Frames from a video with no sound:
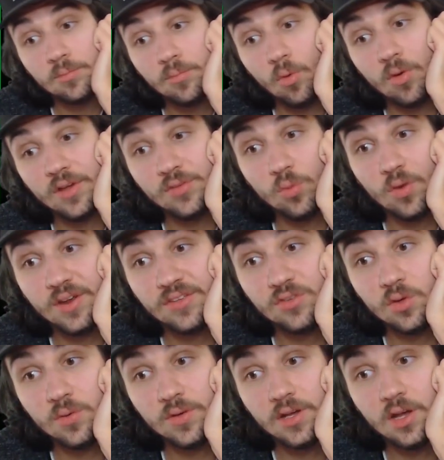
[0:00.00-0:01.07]
Boys, what is
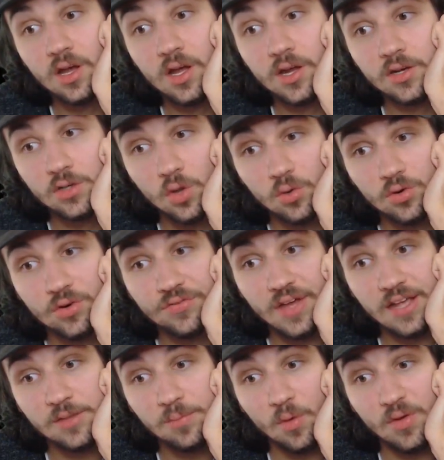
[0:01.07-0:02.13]
going on? Don't nerf
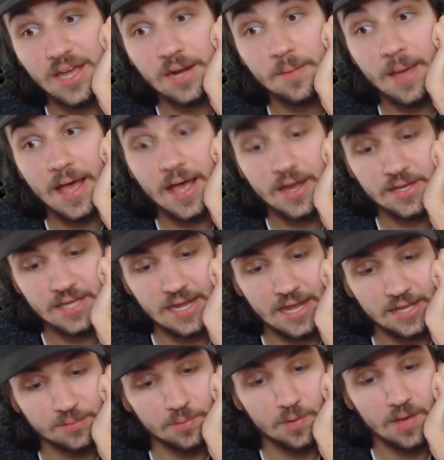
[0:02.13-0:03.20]
Expo. Get
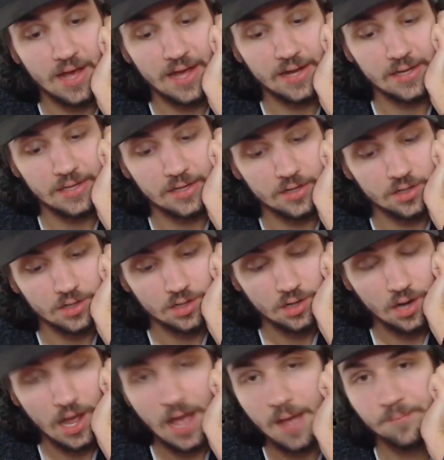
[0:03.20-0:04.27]
Expo out of here.
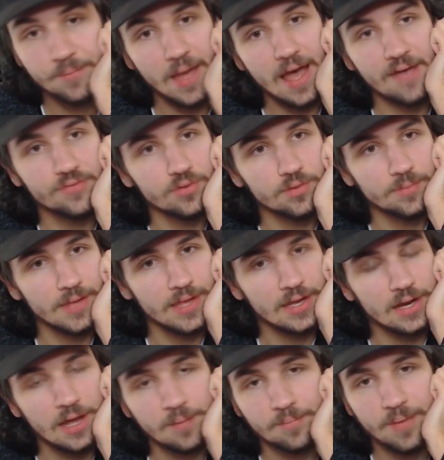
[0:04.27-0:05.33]
I'm baffled,
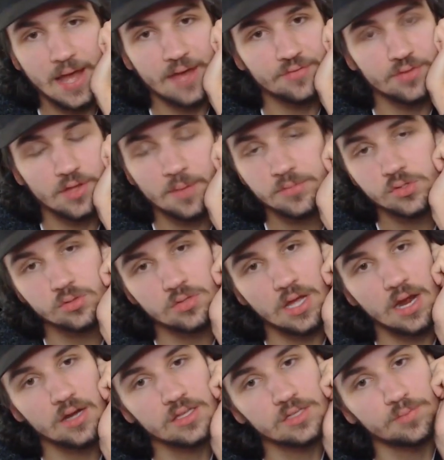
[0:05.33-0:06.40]
man. I'm so
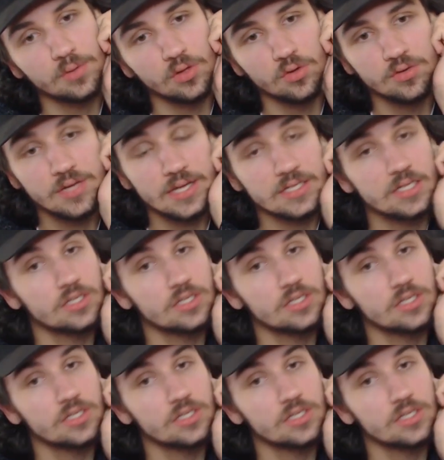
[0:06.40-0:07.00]
tired of these balloon decks.